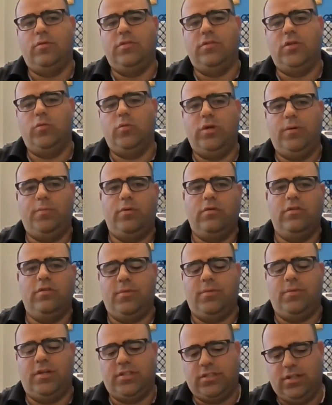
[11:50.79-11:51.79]
So we pull as
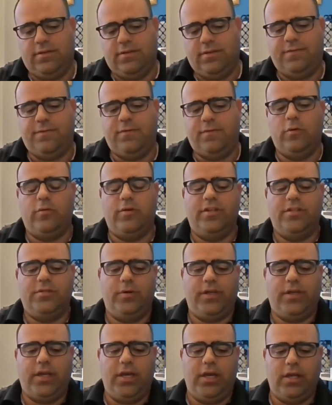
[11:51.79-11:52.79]
much stuff forward as
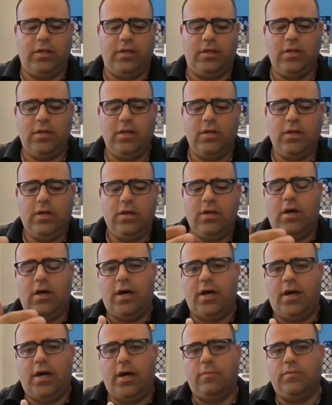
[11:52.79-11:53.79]
we can.
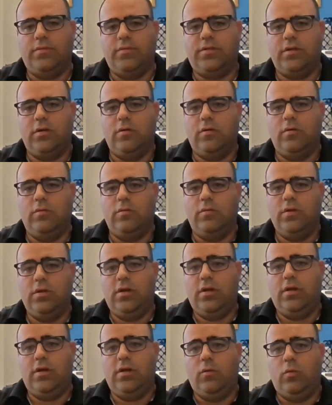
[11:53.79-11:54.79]
So
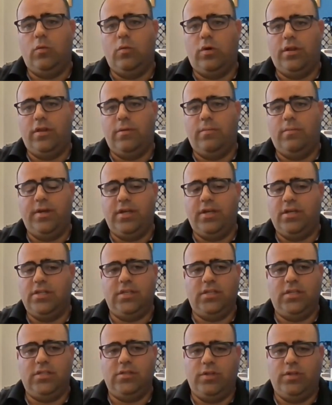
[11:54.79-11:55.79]
one of the biggest
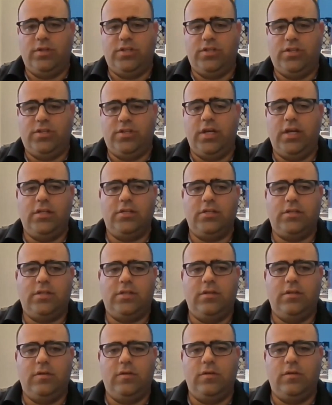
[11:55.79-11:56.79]
things we changed,
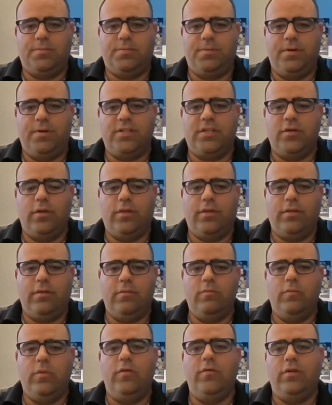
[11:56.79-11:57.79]
especially with
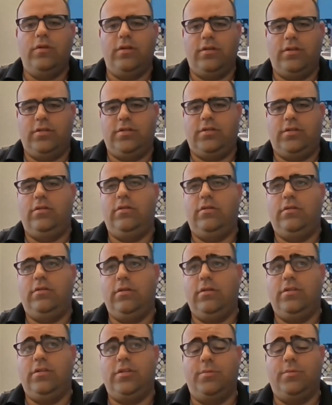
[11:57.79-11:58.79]
moving to
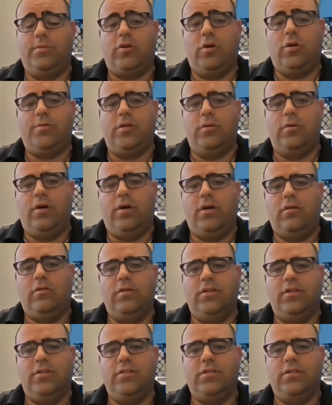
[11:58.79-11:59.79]
the subscription model,
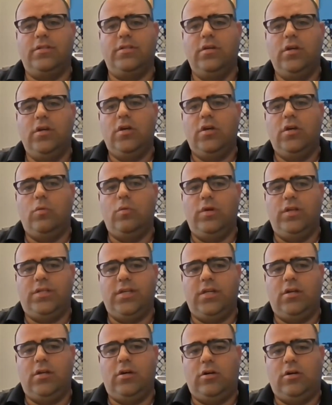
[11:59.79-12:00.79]
is we
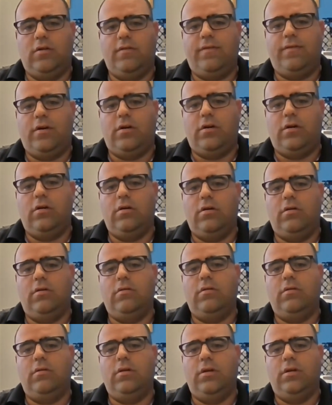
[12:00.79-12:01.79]
send all of our
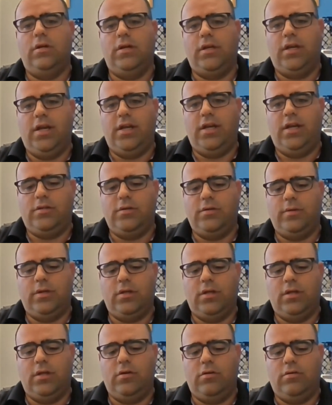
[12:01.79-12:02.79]

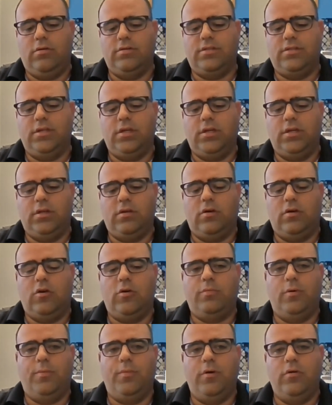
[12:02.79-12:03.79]
engagement letters and our
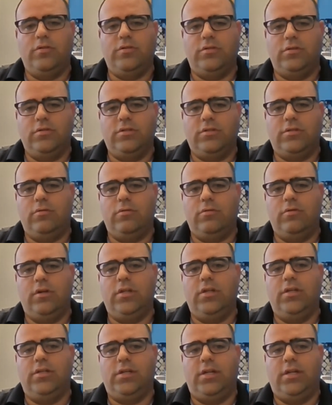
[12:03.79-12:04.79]
proposals through
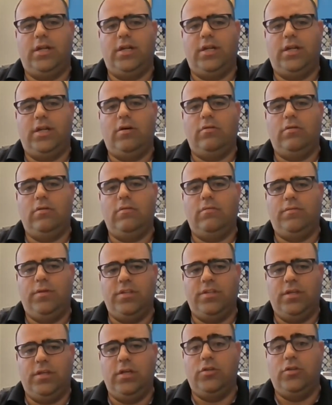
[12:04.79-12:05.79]
Ignition out
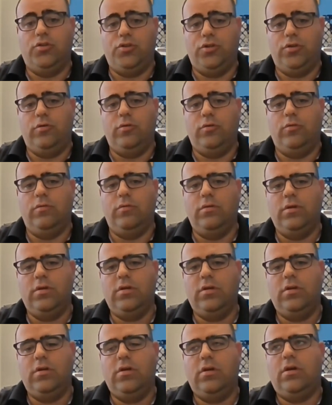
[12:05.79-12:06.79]
in June.
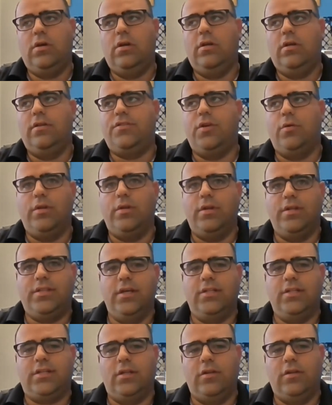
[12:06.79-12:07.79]
So it
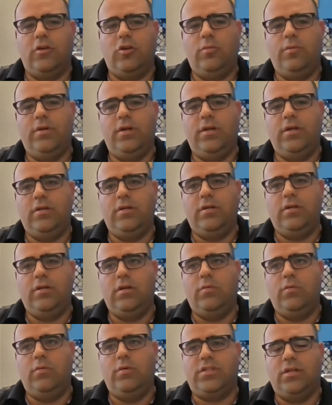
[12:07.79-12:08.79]

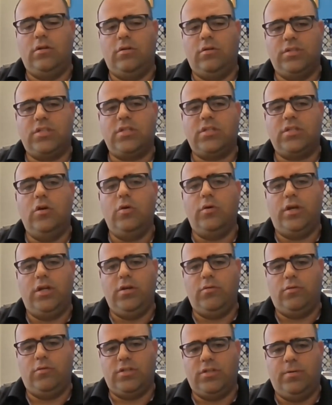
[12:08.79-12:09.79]
was a little slow
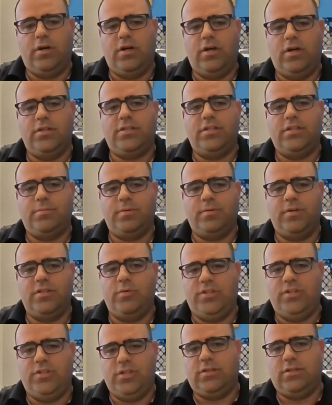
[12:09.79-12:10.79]
getting responses because
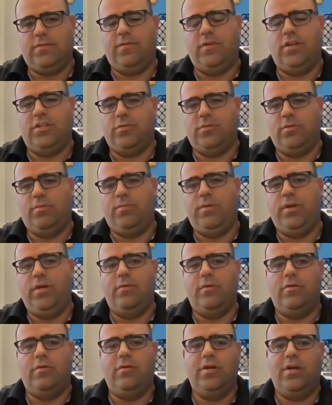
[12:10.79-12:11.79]
we just finished with
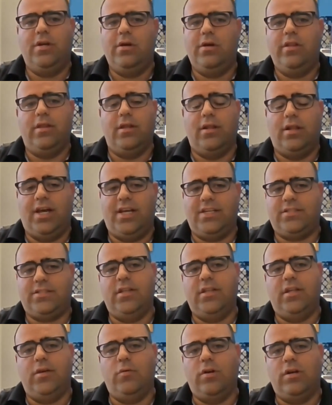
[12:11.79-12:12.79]
people. The last
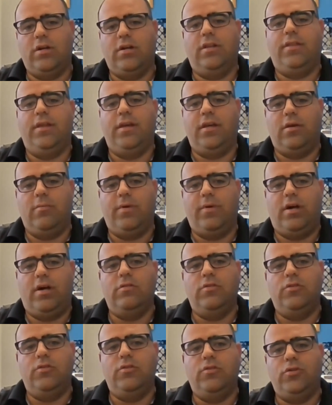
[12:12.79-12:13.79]
thing they wanted to think about
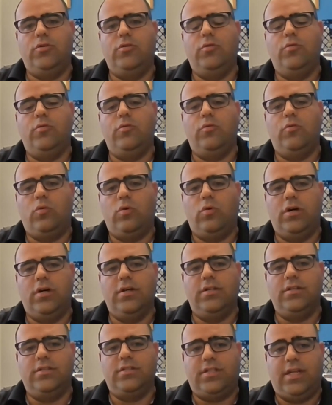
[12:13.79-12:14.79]
in June
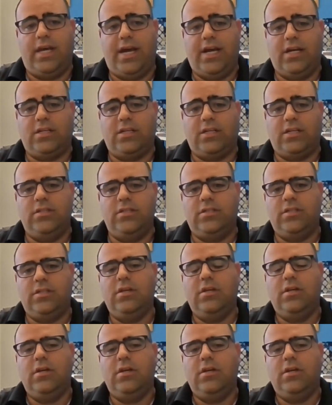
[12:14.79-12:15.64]
was taxes.